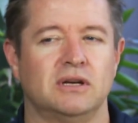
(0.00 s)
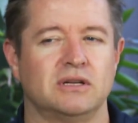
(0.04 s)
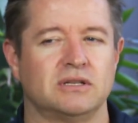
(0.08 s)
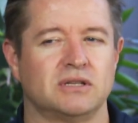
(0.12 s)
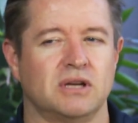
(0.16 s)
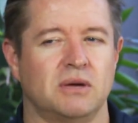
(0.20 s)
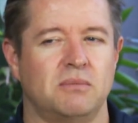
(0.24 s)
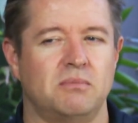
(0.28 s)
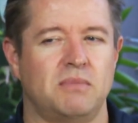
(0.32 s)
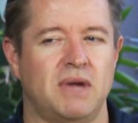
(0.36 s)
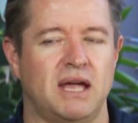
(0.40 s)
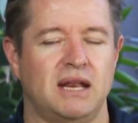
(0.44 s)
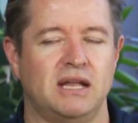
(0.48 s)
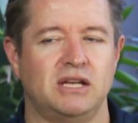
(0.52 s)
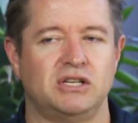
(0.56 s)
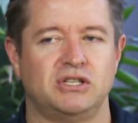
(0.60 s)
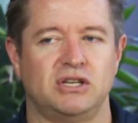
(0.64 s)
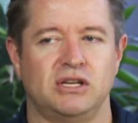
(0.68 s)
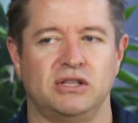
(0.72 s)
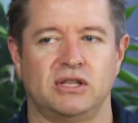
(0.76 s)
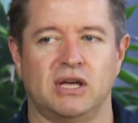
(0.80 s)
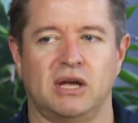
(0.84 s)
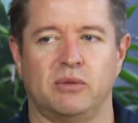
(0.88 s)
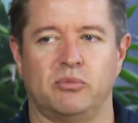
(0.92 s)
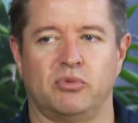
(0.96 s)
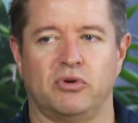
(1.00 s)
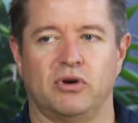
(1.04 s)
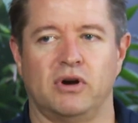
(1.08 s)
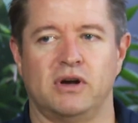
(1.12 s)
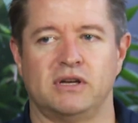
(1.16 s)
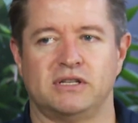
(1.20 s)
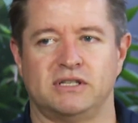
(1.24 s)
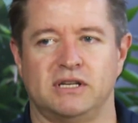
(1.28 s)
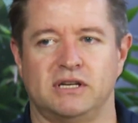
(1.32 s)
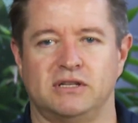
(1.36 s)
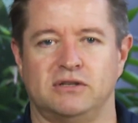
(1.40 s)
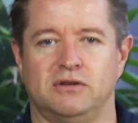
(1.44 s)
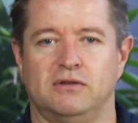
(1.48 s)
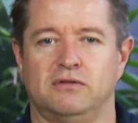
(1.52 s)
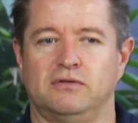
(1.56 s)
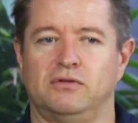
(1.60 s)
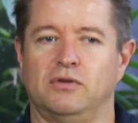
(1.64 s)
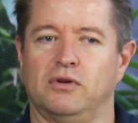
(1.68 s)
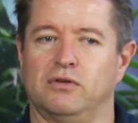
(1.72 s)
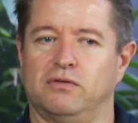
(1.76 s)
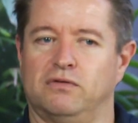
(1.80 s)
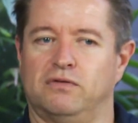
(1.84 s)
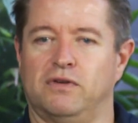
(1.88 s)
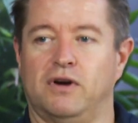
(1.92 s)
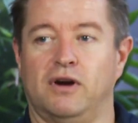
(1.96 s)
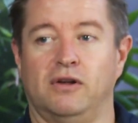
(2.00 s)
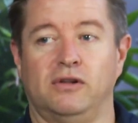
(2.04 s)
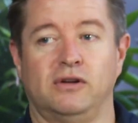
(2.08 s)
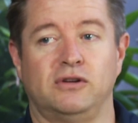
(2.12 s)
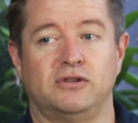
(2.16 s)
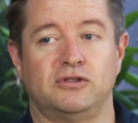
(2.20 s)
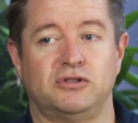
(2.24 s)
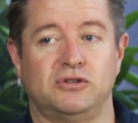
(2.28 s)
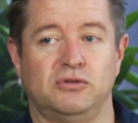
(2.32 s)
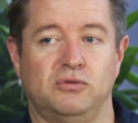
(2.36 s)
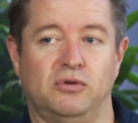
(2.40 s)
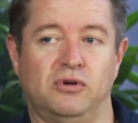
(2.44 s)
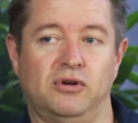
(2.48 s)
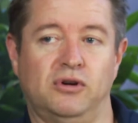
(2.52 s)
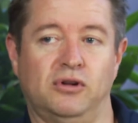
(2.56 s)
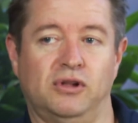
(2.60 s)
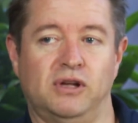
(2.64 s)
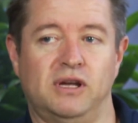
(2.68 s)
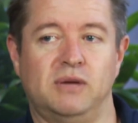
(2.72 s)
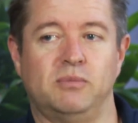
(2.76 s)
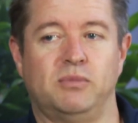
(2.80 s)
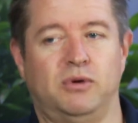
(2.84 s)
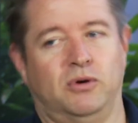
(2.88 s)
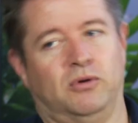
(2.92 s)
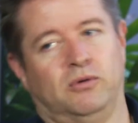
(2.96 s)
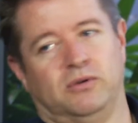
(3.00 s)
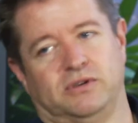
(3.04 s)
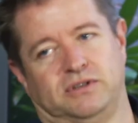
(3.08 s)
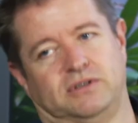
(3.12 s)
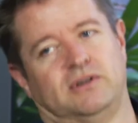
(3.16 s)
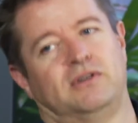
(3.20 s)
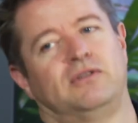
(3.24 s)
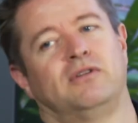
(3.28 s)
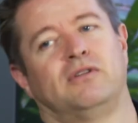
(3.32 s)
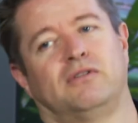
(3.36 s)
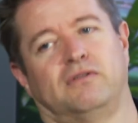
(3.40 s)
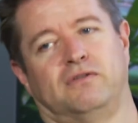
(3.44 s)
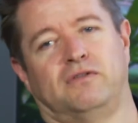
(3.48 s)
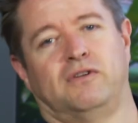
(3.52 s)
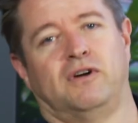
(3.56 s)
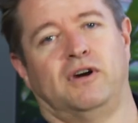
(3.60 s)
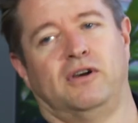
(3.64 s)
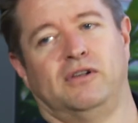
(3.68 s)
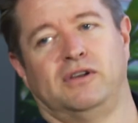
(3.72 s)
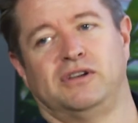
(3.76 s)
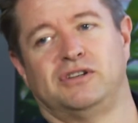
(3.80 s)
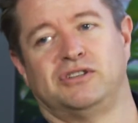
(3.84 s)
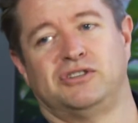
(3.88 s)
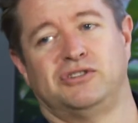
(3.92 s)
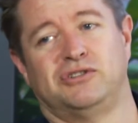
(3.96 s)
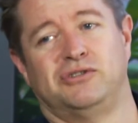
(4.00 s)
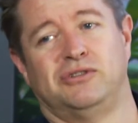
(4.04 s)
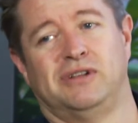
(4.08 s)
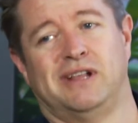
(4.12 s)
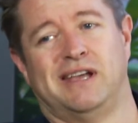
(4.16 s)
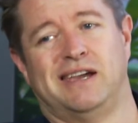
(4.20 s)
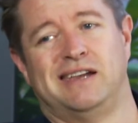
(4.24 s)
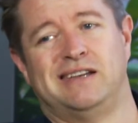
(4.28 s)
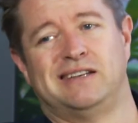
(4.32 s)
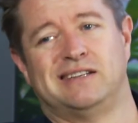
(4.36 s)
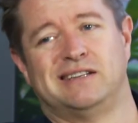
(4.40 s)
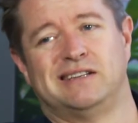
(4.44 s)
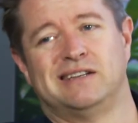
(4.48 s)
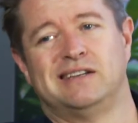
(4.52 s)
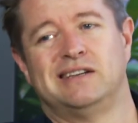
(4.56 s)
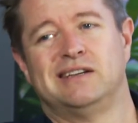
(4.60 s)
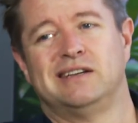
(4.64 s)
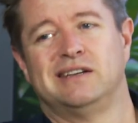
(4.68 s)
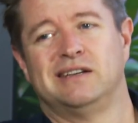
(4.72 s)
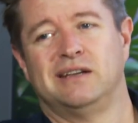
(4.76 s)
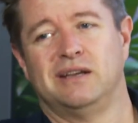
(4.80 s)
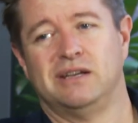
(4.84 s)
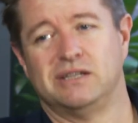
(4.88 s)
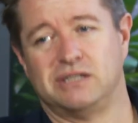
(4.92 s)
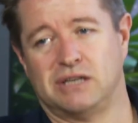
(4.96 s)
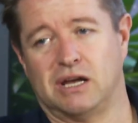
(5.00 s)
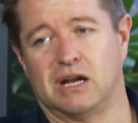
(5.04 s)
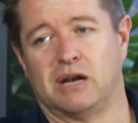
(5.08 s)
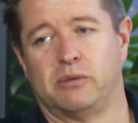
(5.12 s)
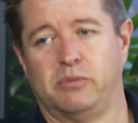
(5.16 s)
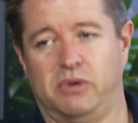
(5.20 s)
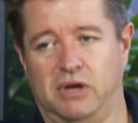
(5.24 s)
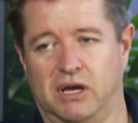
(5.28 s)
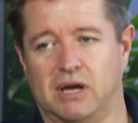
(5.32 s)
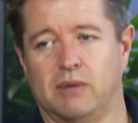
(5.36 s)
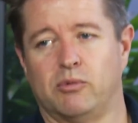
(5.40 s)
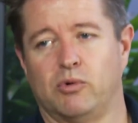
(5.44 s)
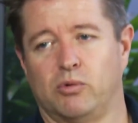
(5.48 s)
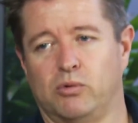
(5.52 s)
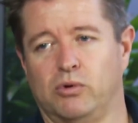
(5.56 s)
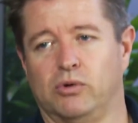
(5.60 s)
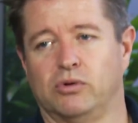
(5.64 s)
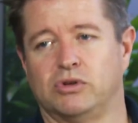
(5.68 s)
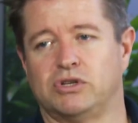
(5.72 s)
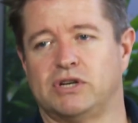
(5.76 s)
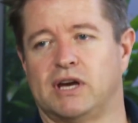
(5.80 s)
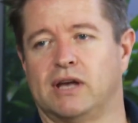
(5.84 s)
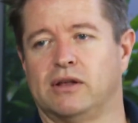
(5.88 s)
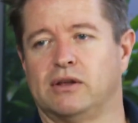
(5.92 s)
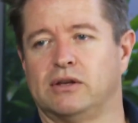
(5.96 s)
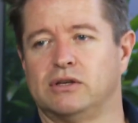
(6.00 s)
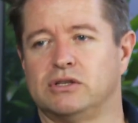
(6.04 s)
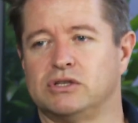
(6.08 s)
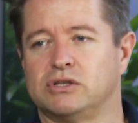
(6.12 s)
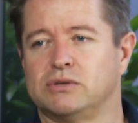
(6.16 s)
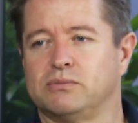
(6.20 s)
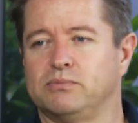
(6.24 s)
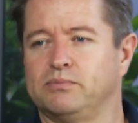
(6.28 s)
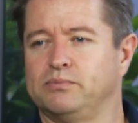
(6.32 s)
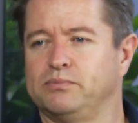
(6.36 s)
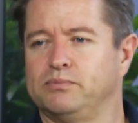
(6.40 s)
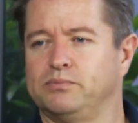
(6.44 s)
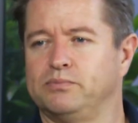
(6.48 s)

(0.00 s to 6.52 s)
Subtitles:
So managing that process of not filing too early but also not filing too late is going to become a real challenge.